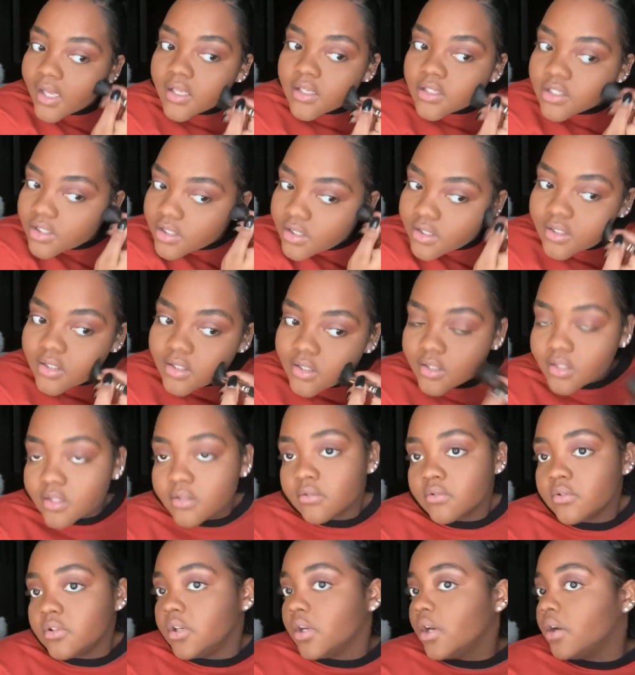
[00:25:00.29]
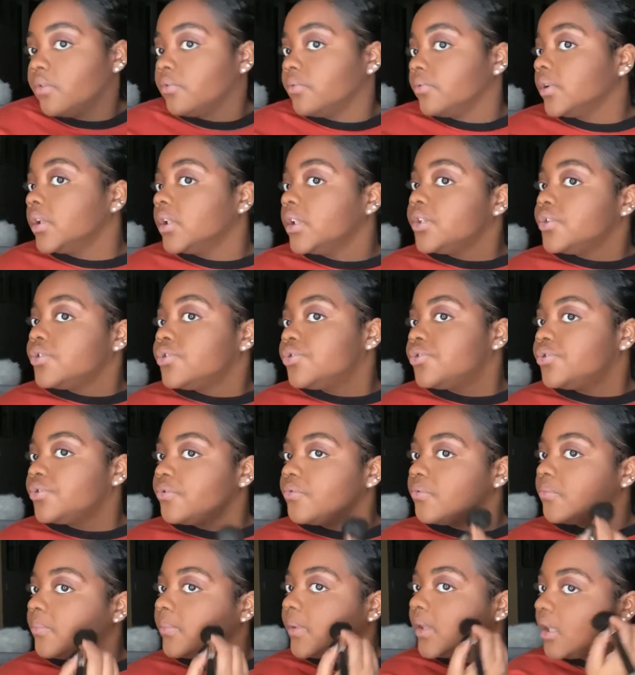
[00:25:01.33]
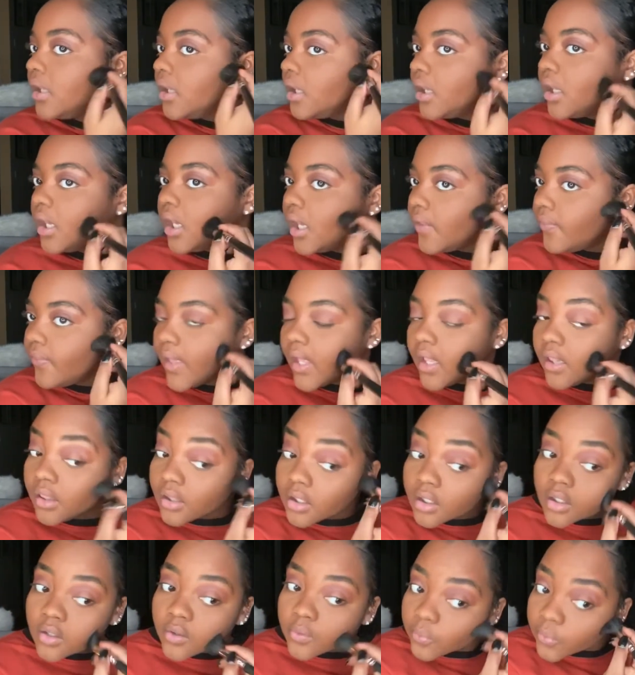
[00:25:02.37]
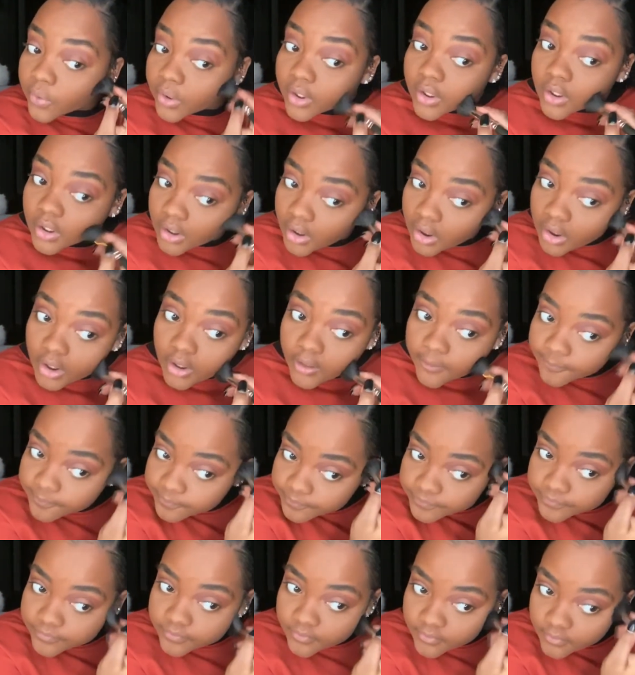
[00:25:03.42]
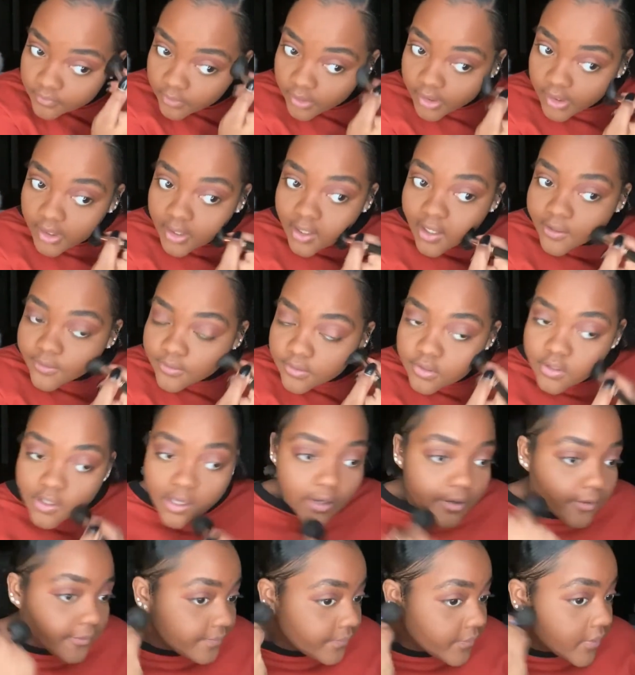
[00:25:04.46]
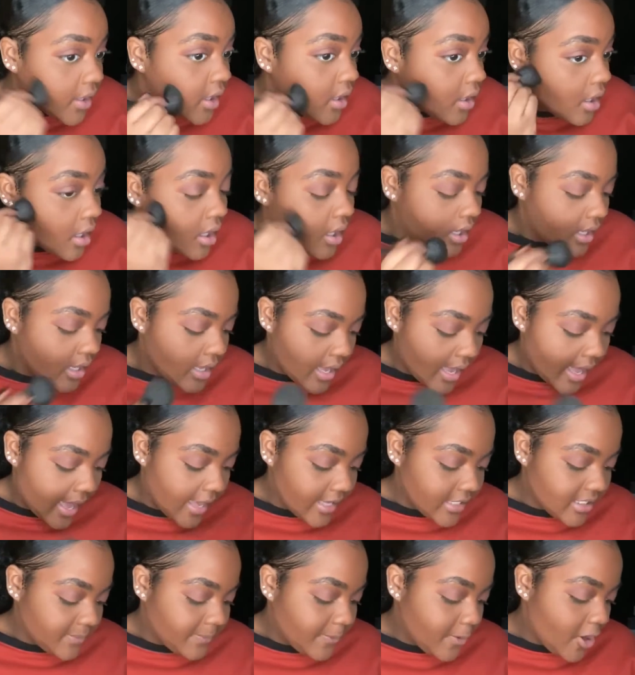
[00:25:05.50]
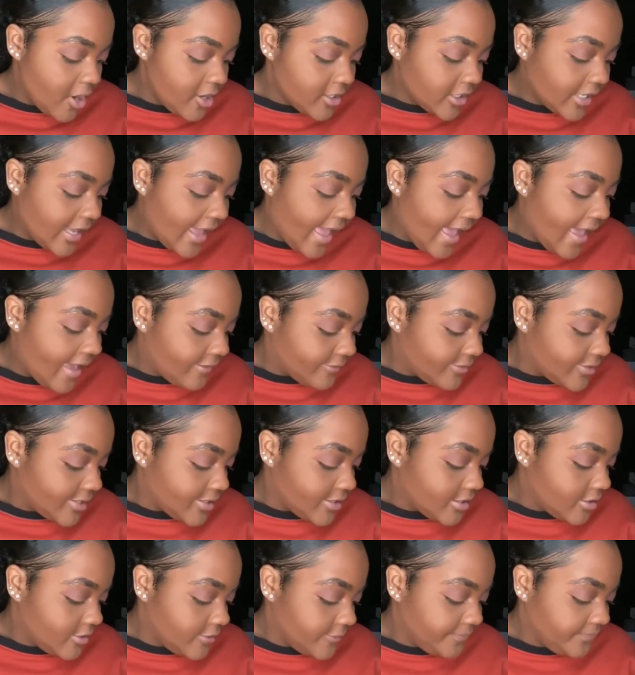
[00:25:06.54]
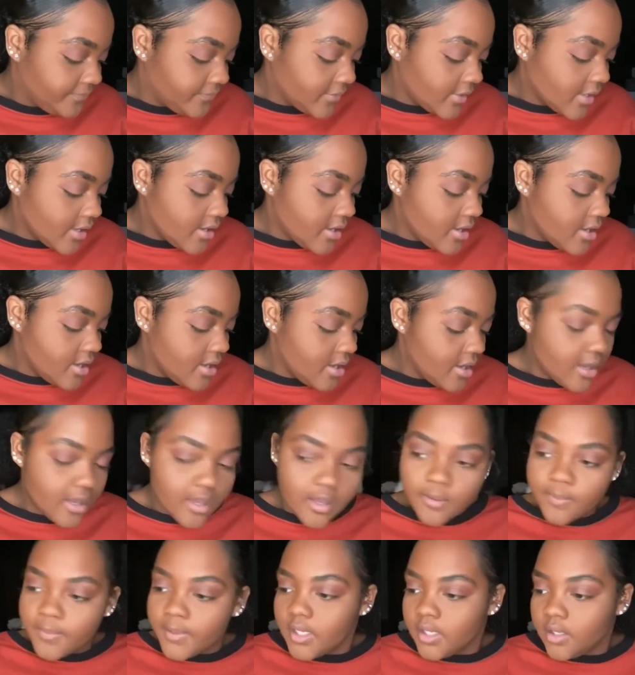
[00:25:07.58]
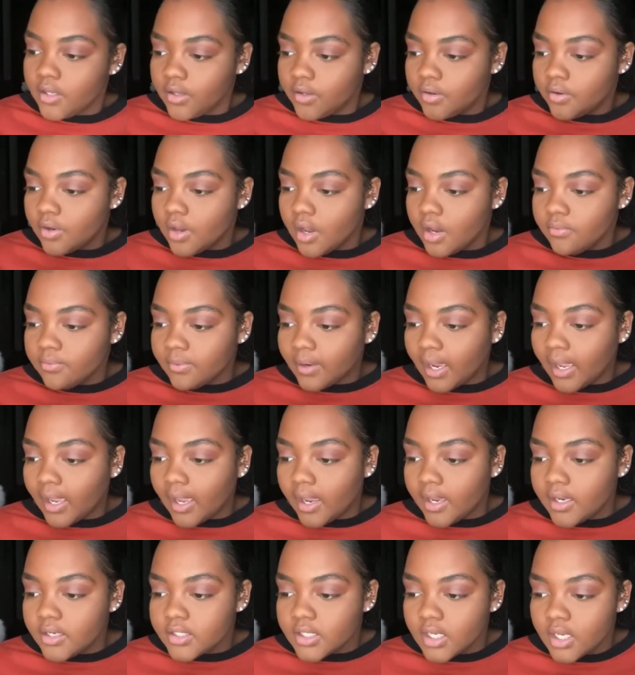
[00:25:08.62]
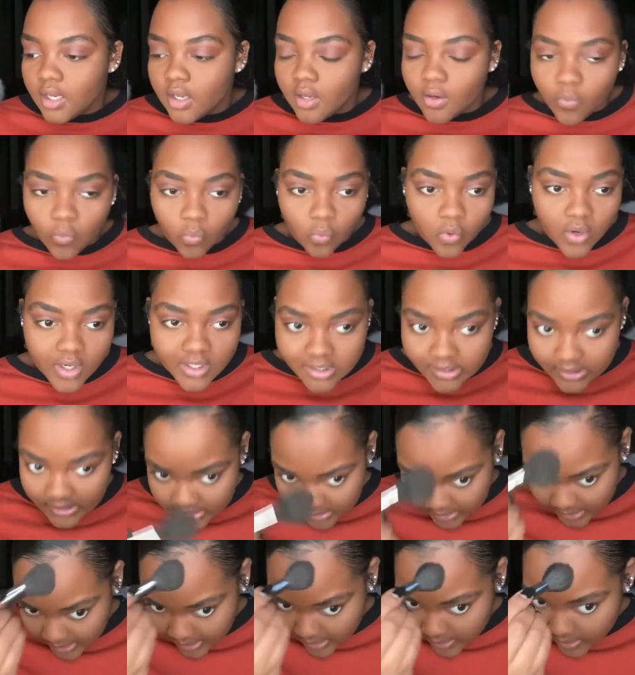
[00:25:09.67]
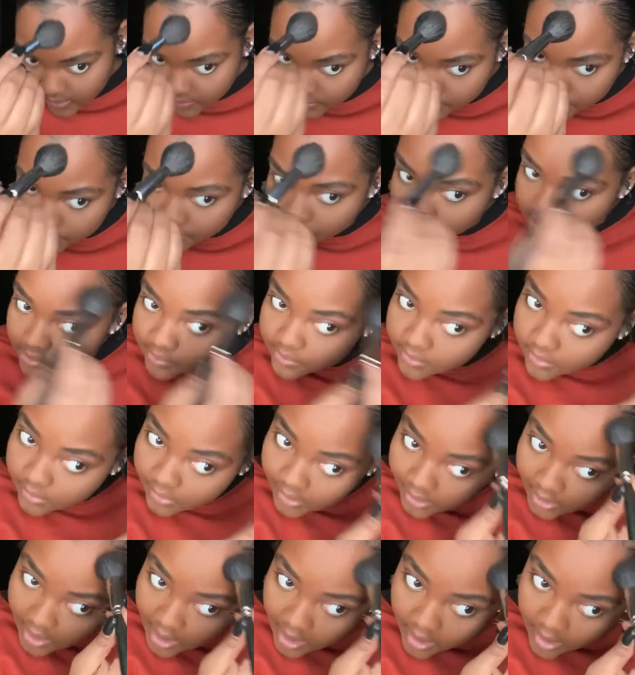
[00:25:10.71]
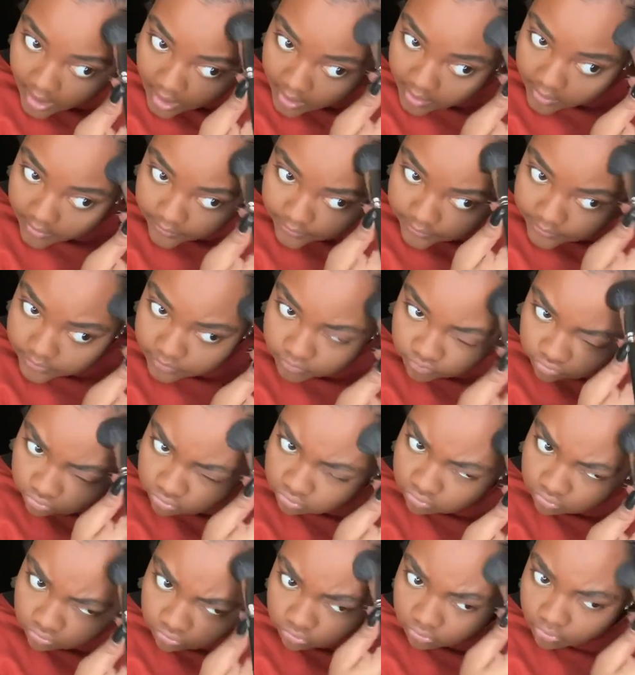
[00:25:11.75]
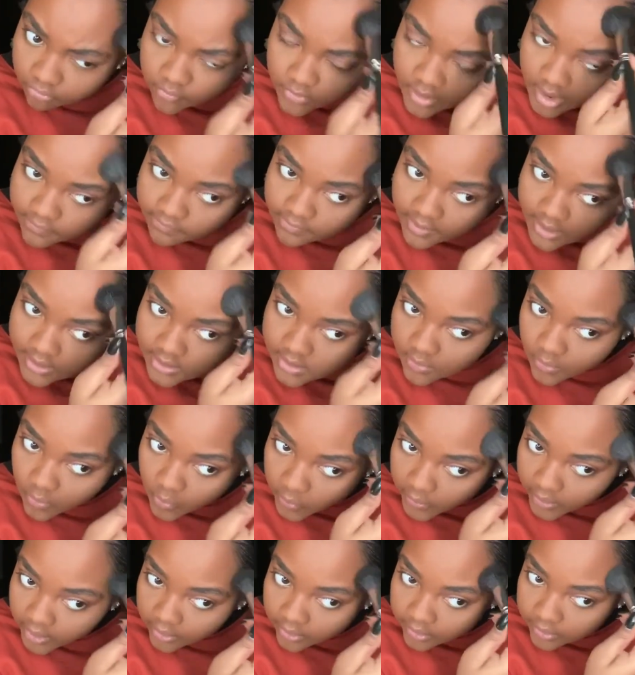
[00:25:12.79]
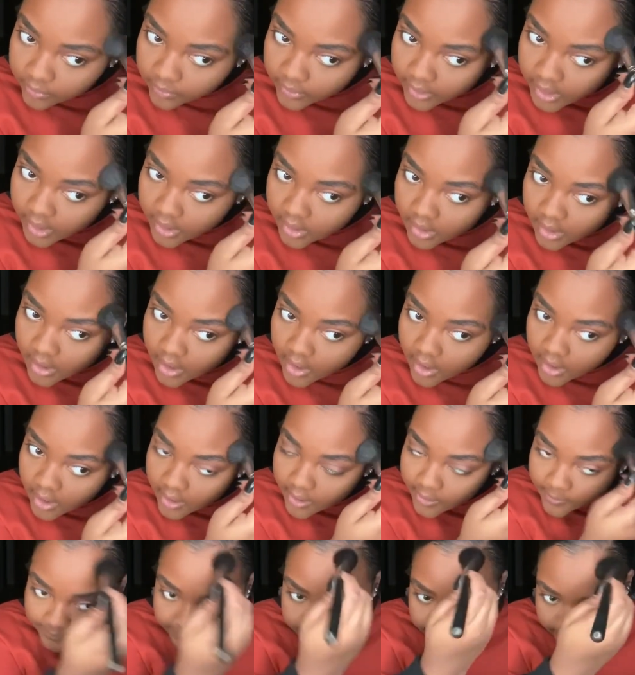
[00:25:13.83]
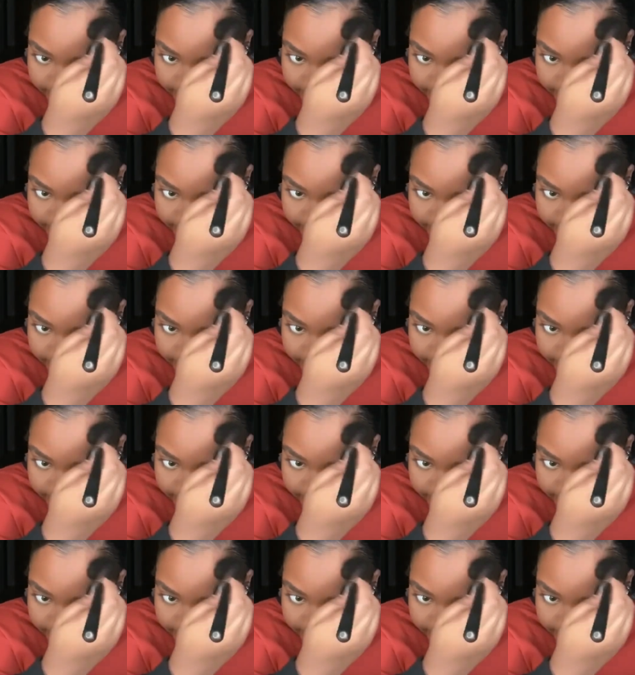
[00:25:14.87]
just, you know, really suit me and they look really, really good. So I support calves. All right. What sound do you love? That's a weird one. I